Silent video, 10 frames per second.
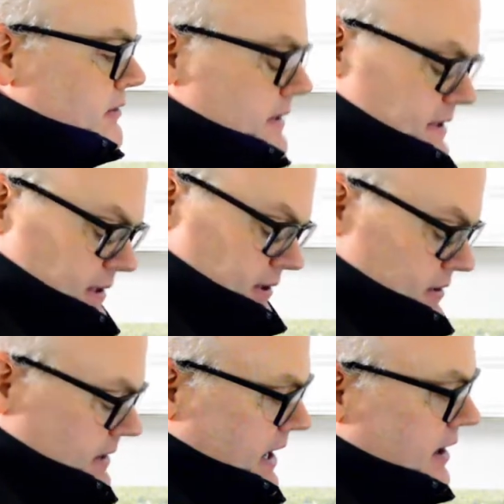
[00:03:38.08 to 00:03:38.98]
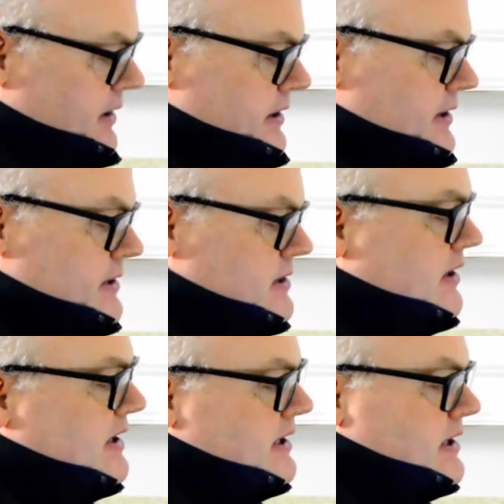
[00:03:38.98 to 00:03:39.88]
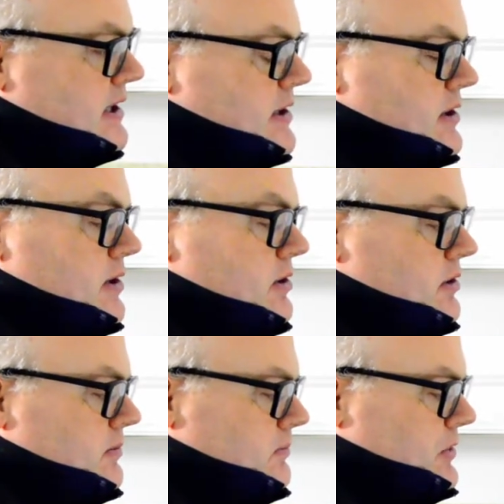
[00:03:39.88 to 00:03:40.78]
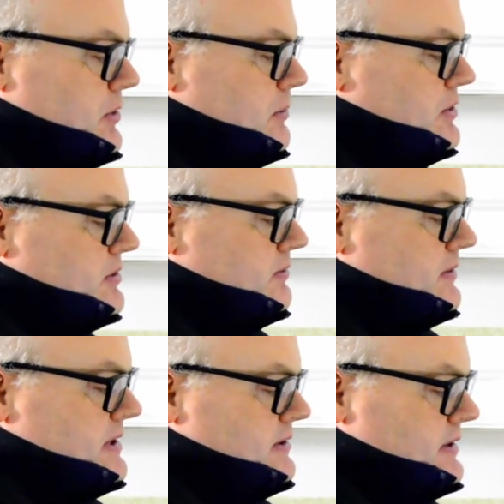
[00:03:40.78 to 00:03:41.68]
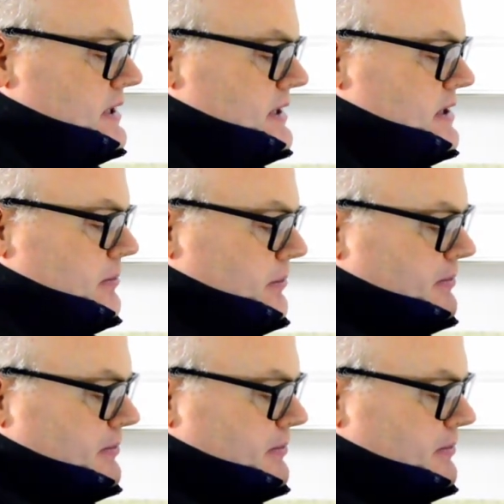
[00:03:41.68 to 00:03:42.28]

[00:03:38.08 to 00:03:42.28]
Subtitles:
the reason it's so handy is, most of what's on this double